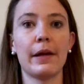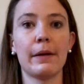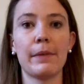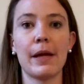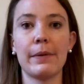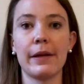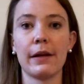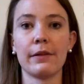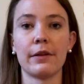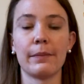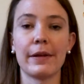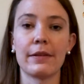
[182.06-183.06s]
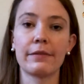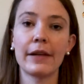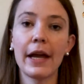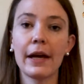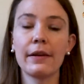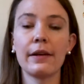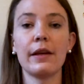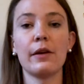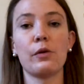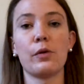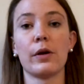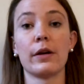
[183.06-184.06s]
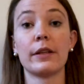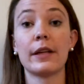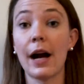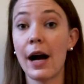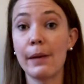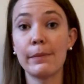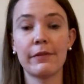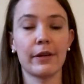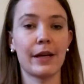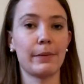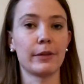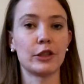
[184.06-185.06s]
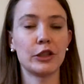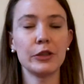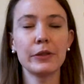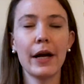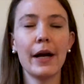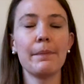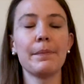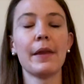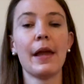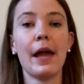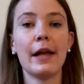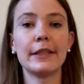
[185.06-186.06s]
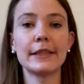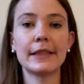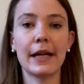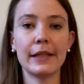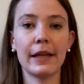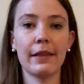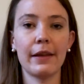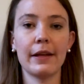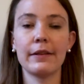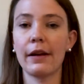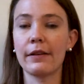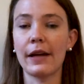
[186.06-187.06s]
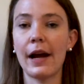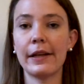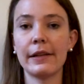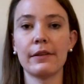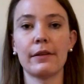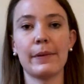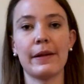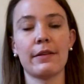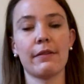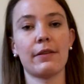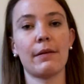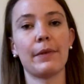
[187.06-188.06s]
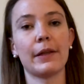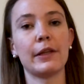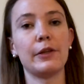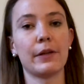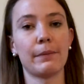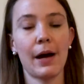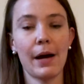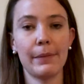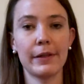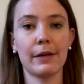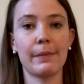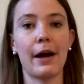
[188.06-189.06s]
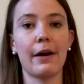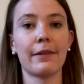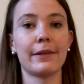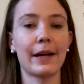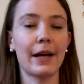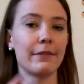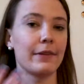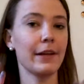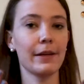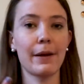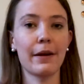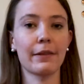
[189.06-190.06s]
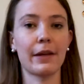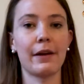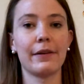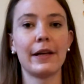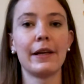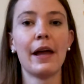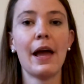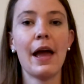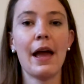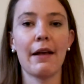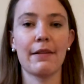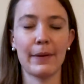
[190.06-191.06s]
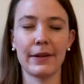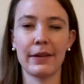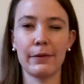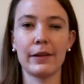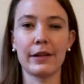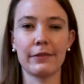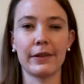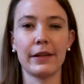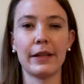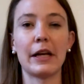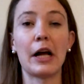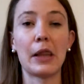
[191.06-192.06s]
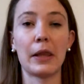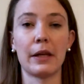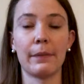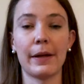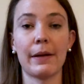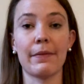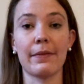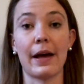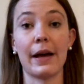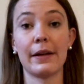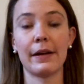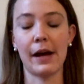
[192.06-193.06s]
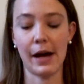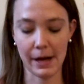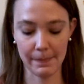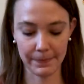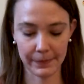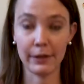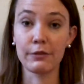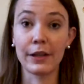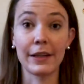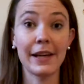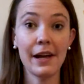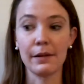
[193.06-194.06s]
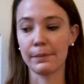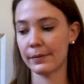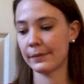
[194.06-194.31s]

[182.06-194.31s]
maybe a little piece of candy or gum if you're able to chew gum, just anything, a tiny little piece of something that you can pop in your mouth to kind of get your mouth going, especially when you're feeling a little bit upset, can really help.